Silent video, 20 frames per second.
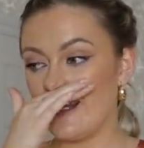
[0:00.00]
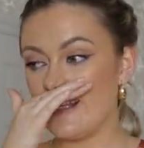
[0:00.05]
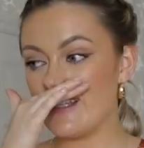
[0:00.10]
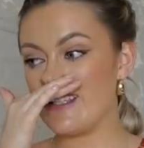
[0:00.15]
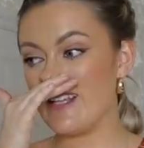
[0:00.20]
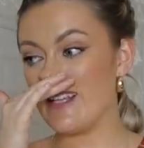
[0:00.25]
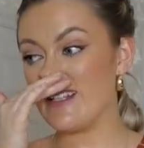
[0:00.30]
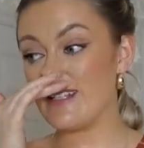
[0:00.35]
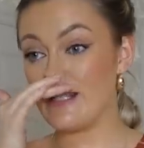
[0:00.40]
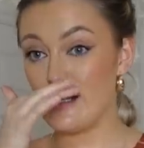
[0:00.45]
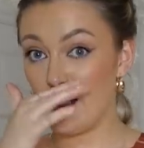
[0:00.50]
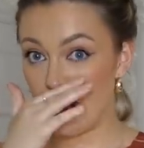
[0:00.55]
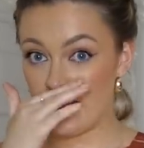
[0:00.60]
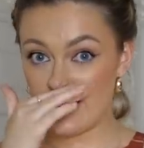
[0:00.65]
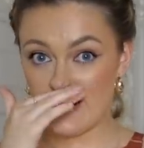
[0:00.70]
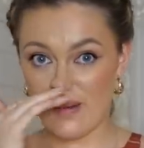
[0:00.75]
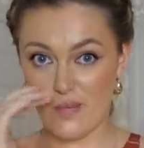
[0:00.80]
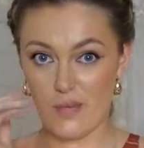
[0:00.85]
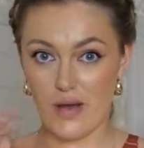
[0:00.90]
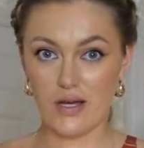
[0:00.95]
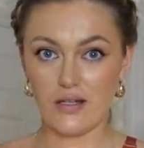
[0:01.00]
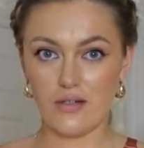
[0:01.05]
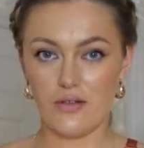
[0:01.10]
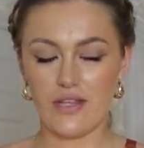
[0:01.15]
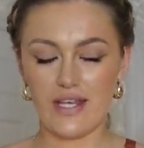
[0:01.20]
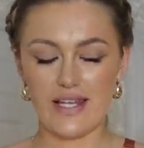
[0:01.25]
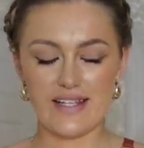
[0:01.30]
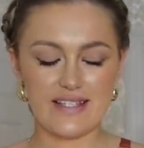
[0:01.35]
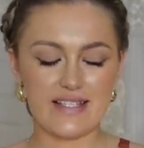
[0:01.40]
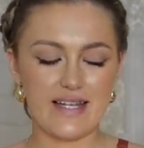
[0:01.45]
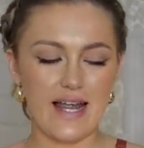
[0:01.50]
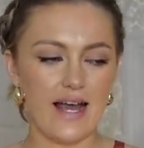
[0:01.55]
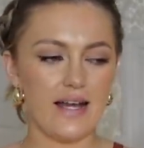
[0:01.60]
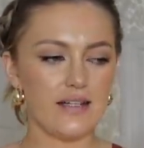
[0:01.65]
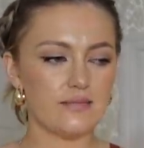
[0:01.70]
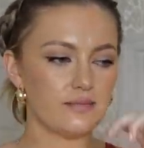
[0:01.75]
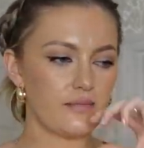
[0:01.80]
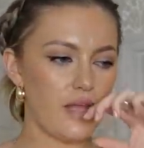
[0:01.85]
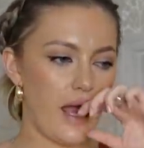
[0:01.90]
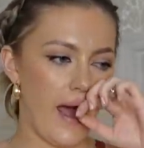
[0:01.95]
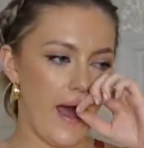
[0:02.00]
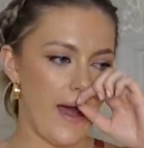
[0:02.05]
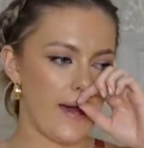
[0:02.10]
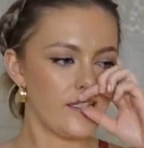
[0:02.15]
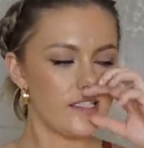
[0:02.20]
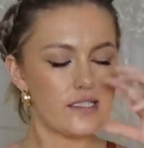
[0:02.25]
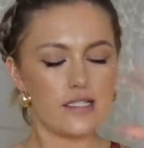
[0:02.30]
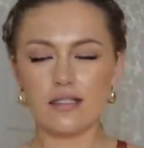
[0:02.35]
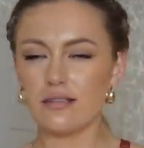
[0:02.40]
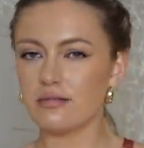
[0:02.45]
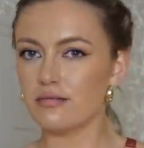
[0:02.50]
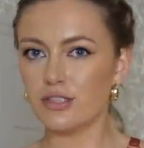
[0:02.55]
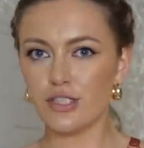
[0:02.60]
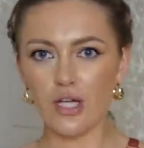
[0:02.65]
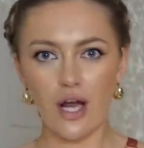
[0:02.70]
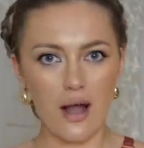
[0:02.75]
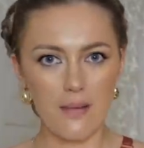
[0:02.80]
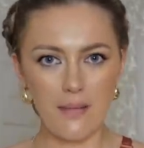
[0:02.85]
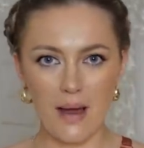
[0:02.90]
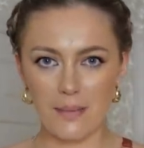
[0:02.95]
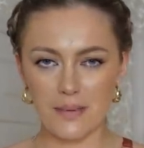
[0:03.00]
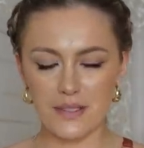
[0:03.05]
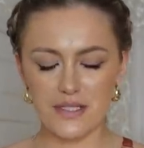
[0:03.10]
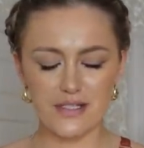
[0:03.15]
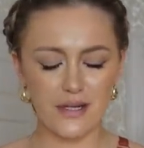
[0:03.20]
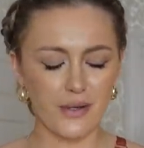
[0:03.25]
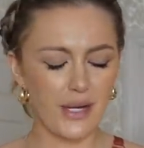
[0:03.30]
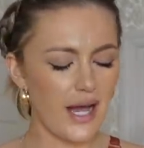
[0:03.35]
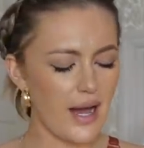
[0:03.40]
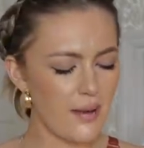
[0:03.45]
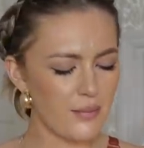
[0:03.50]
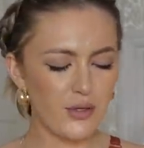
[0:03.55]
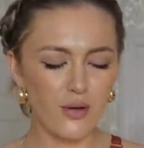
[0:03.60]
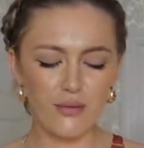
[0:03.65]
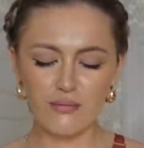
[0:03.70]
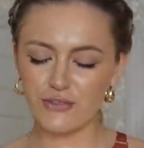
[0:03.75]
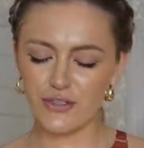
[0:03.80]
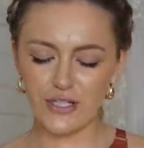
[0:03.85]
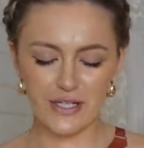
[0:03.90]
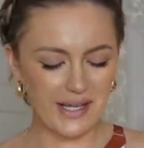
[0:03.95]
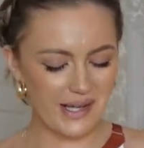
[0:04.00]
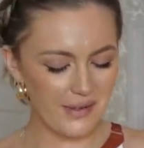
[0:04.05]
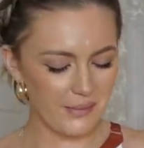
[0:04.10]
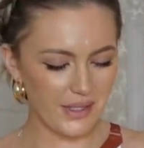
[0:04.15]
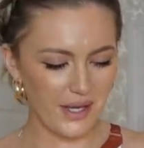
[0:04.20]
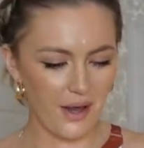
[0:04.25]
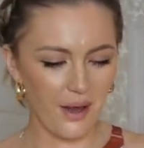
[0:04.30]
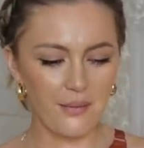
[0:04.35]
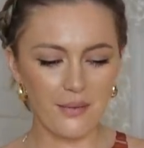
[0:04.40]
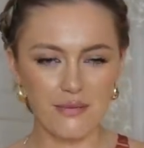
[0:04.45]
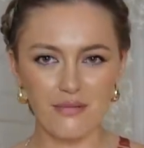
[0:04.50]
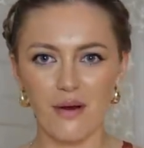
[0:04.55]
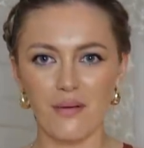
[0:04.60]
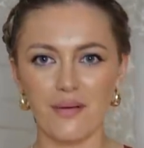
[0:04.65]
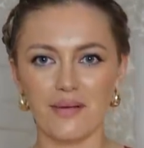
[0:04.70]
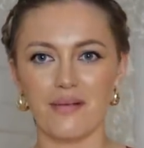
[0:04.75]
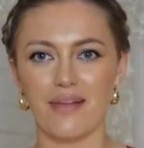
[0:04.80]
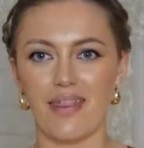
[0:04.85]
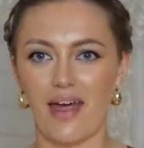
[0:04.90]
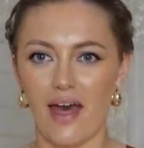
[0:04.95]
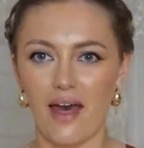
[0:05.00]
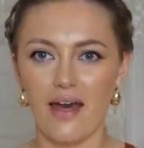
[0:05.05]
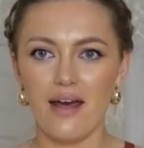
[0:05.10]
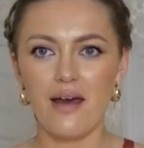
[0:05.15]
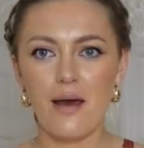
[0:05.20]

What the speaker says: since last summer on the internet, and you know, I'm happy to do it. I'm confident. Here we go, we're rolling with it.